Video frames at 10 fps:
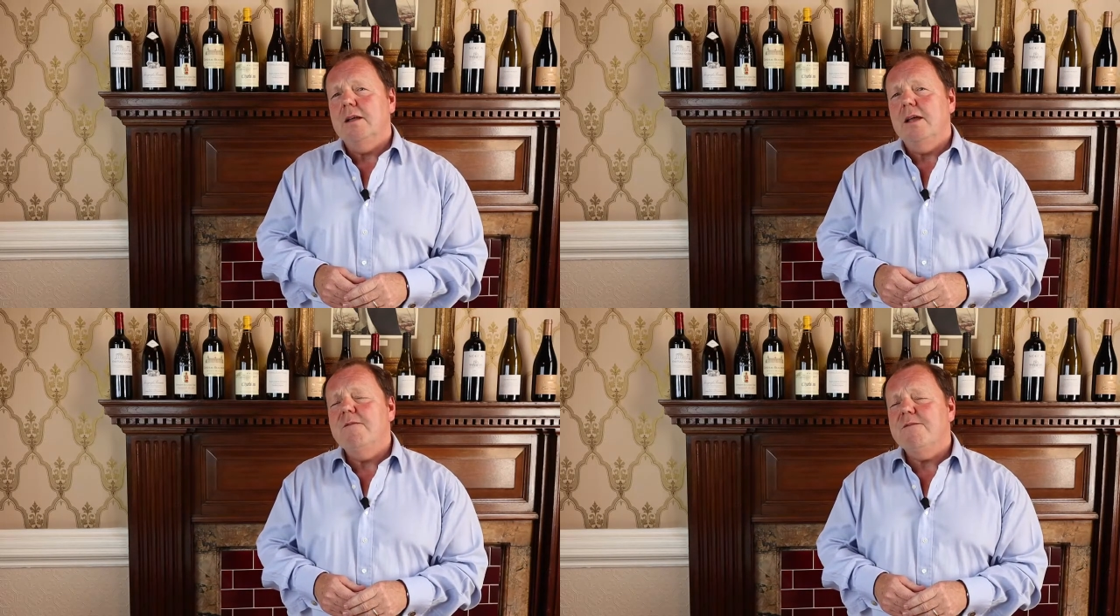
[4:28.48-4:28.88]

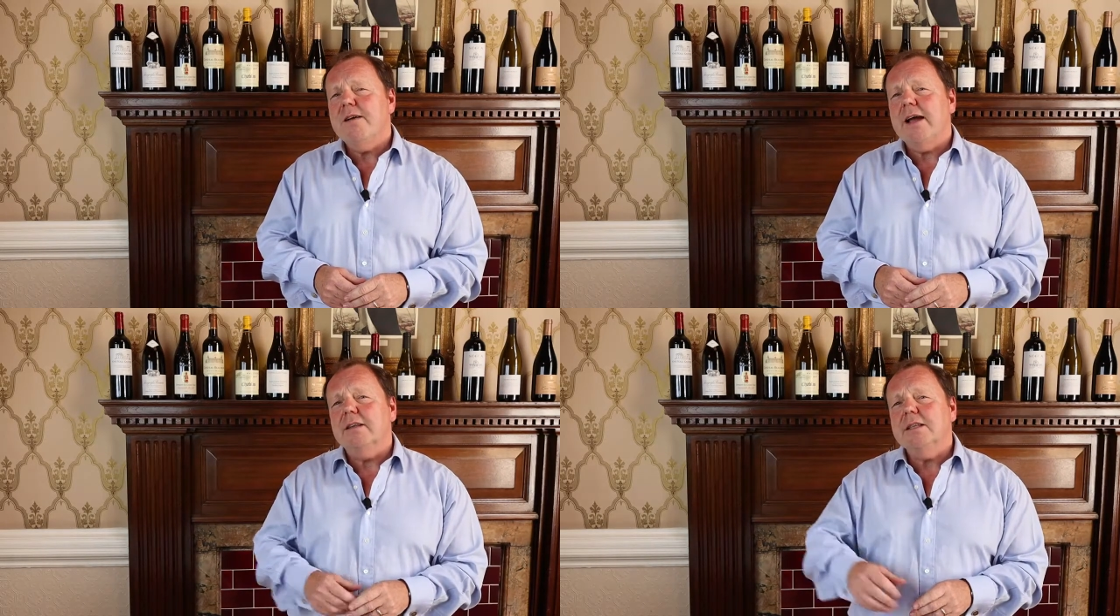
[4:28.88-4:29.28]
In
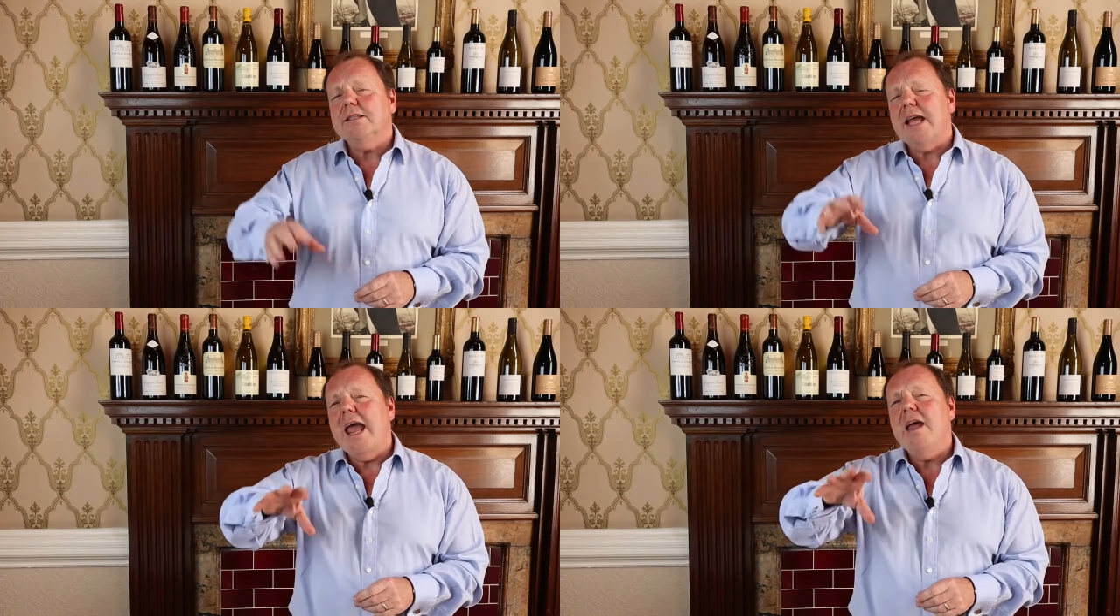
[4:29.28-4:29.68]
fact,
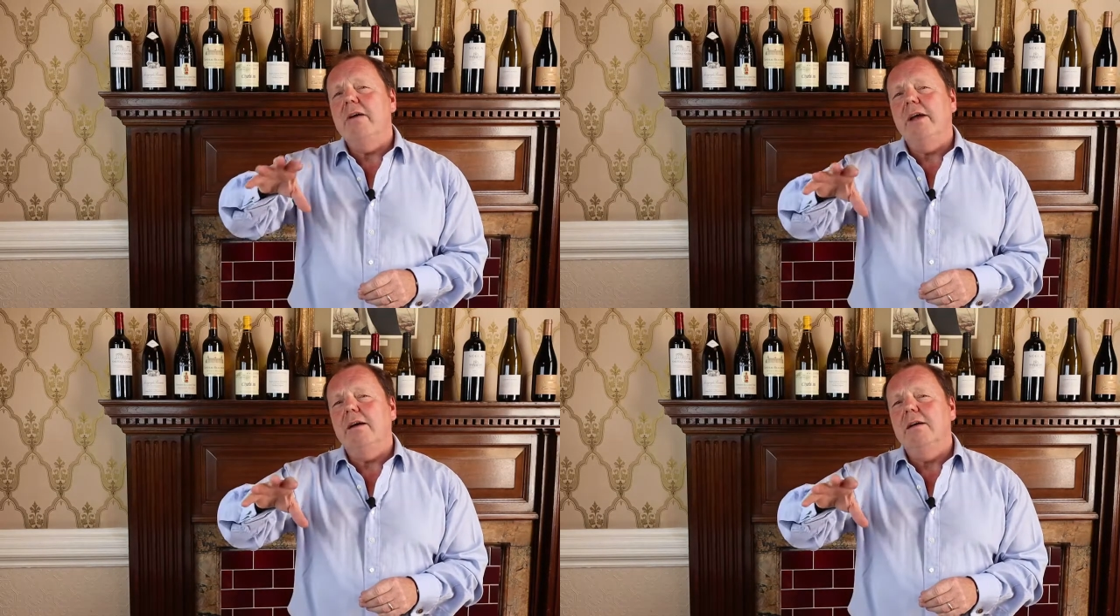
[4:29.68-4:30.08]
this
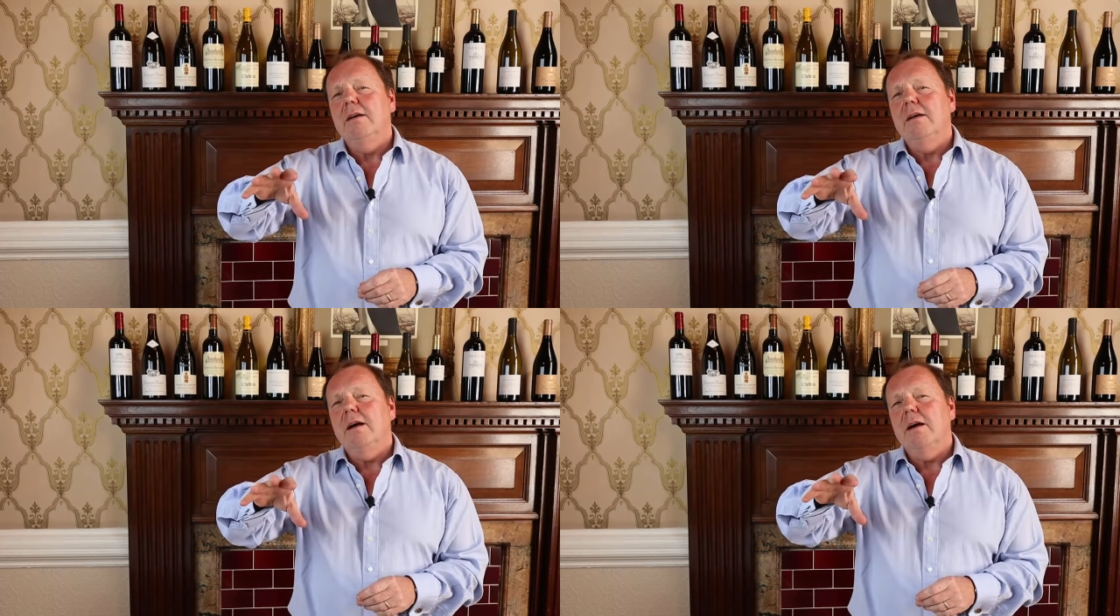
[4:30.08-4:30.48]
area
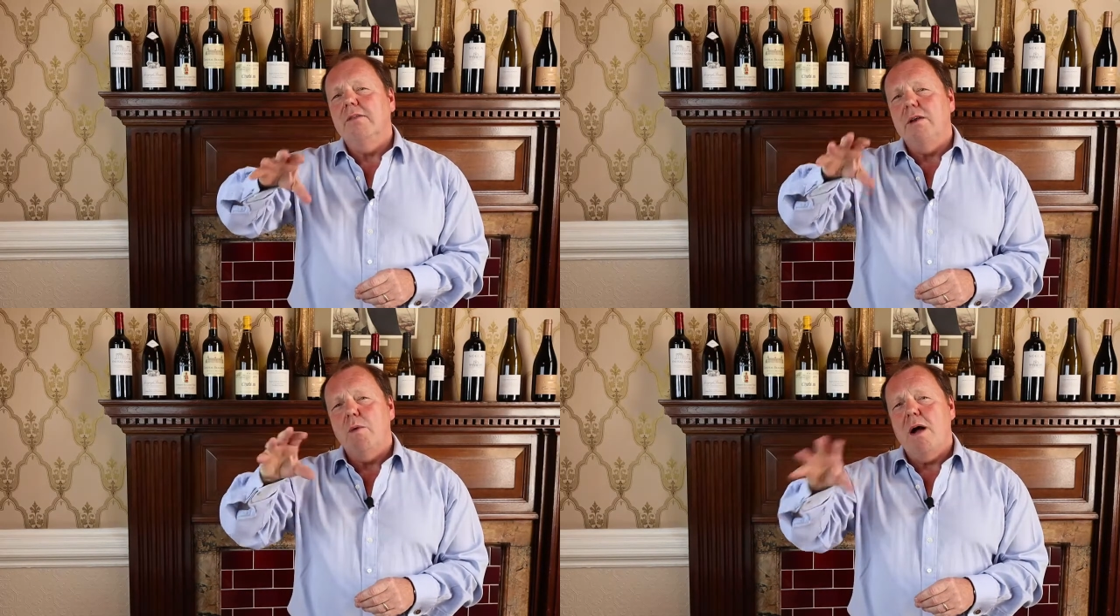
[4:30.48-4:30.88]
of
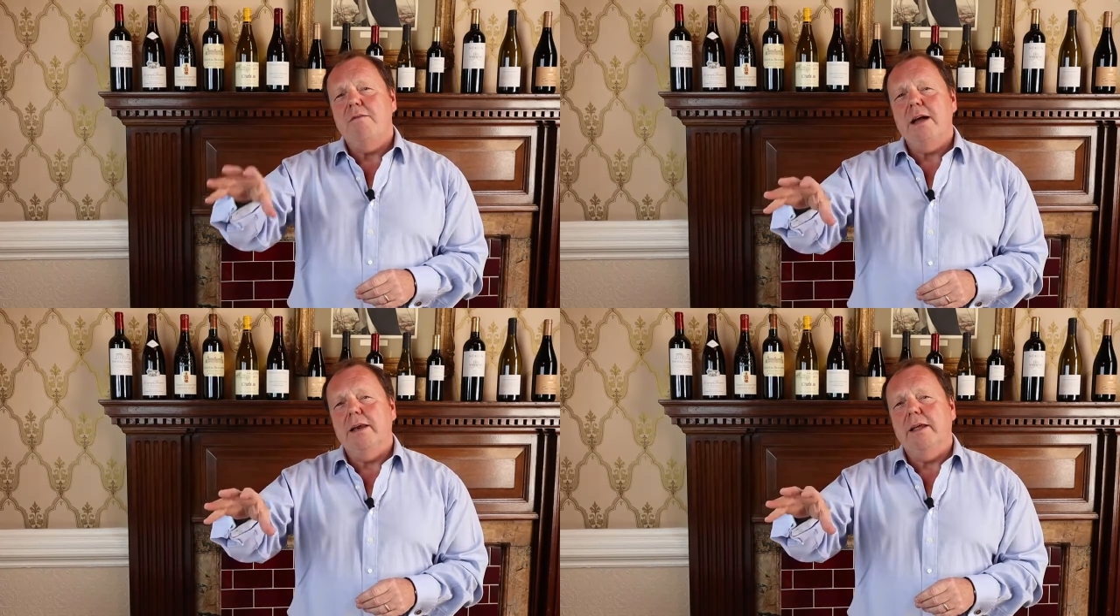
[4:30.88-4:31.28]
the Loire
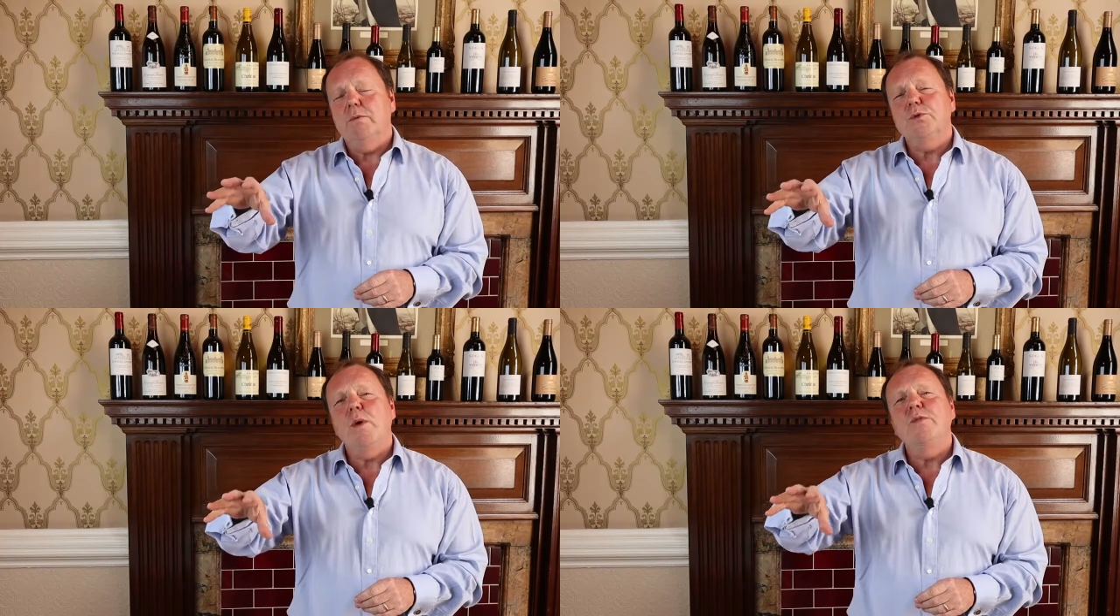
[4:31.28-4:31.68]
Valley
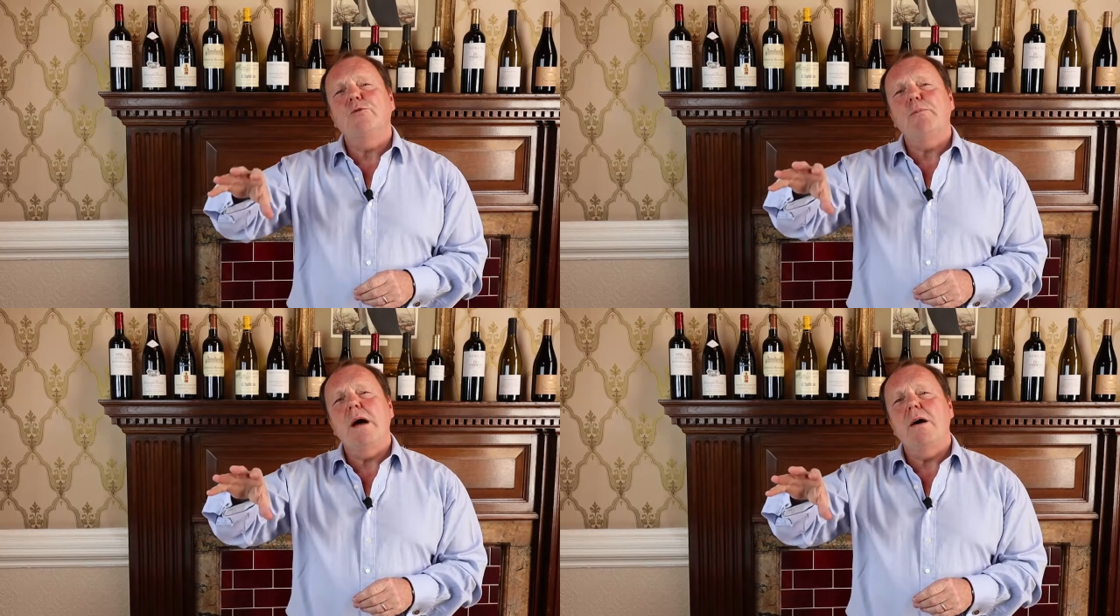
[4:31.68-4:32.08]
was once
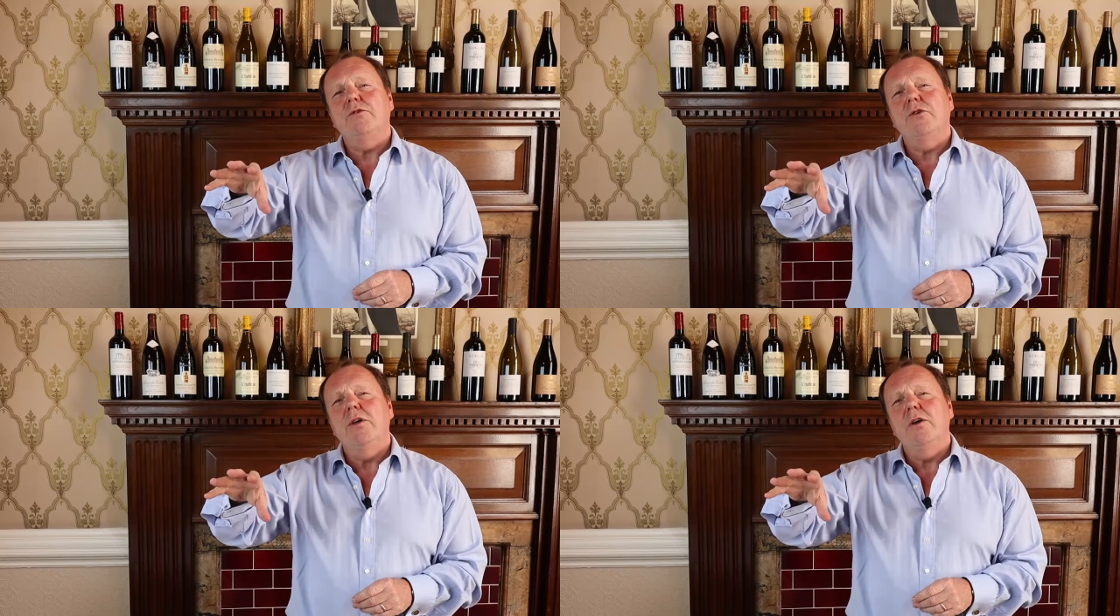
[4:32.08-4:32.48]
part